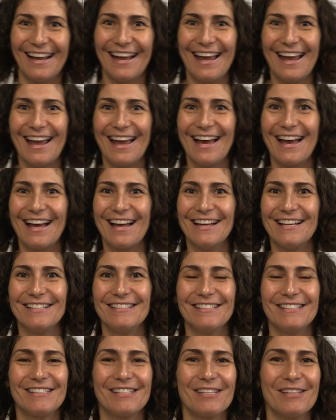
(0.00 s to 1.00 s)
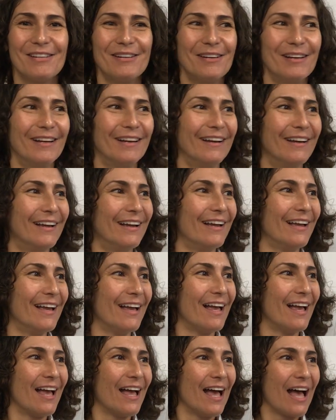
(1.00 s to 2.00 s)
And
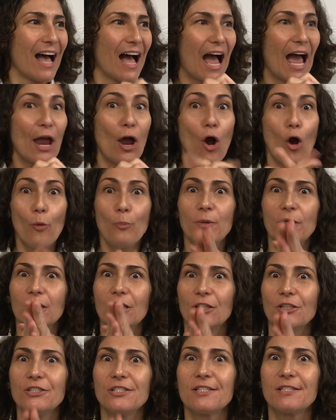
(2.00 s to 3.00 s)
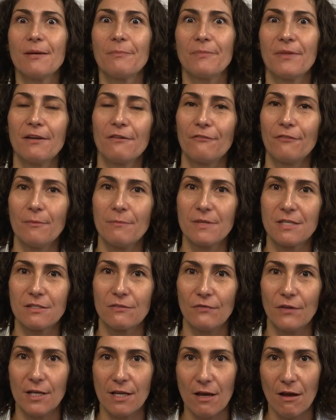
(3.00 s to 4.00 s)
I hope you learned something from this
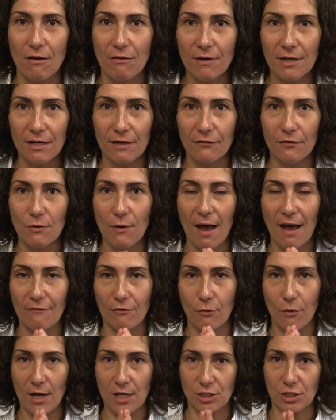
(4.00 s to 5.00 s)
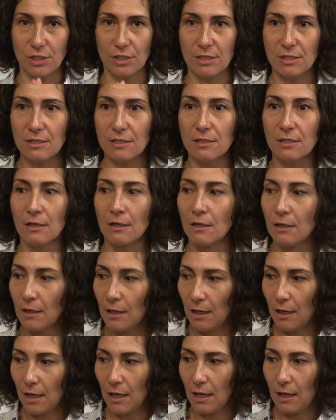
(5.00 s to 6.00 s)
video. And if you have questions,
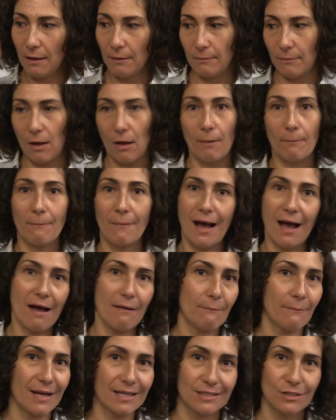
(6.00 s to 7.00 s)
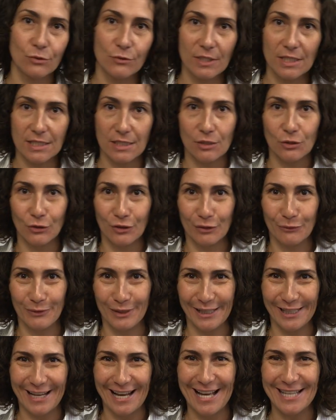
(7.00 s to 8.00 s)
my students can only
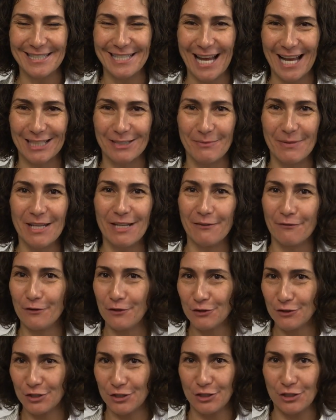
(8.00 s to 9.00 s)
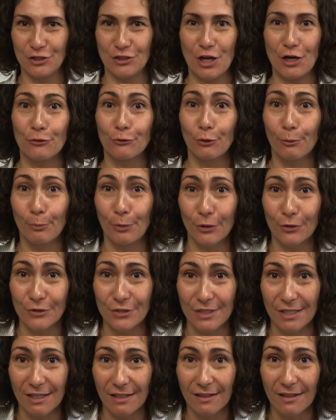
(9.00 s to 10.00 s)
really contact me. If you're just a general
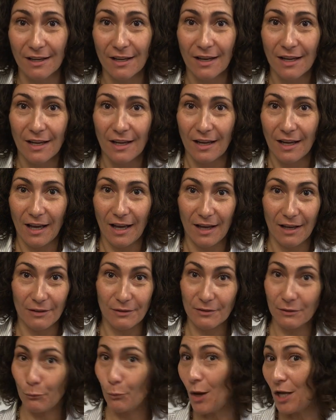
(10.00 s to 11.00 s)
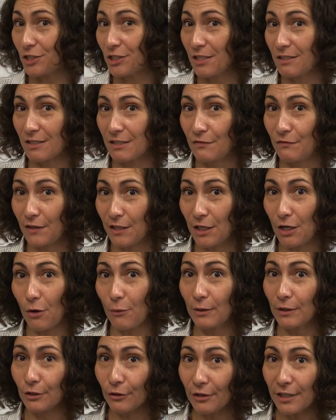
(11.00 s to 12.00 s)
person watching this
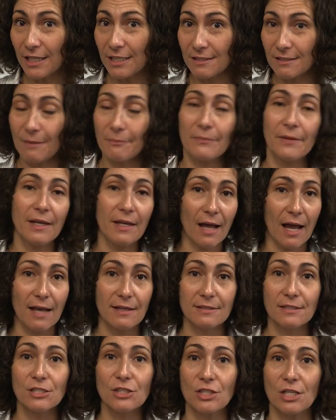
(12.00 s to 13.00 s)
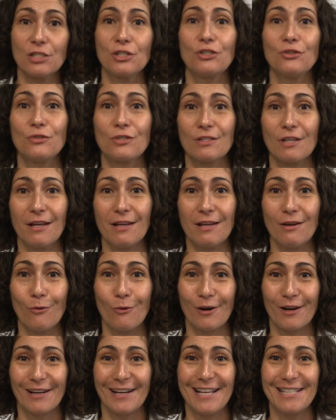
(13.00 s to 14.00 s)
video and learning something, I suggest you study
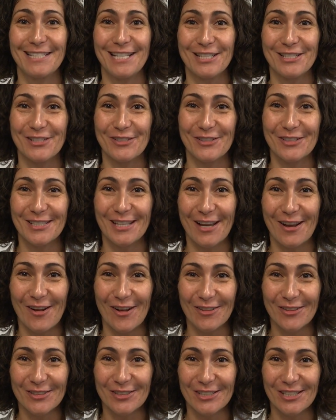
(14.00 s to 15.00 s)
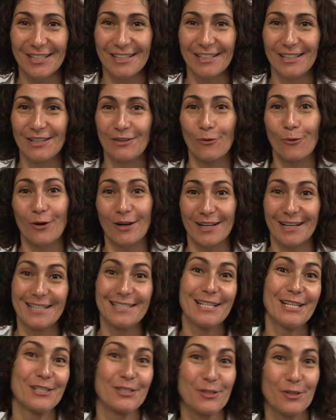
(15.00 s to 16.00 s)
organizational psychology and
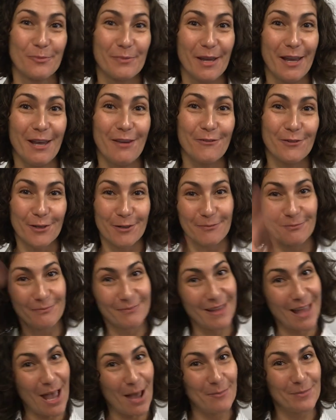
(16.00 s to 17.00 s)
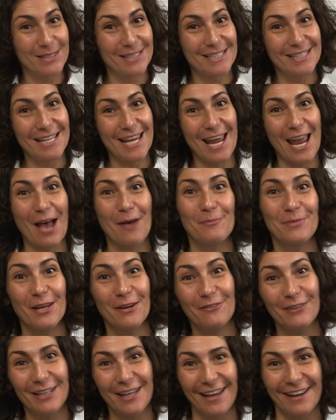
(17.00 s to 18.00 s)
organizational behavior. Happy today, happy
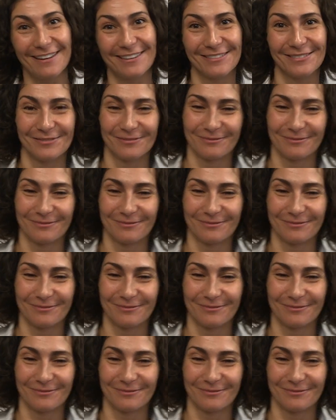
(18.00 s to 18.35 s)
every day.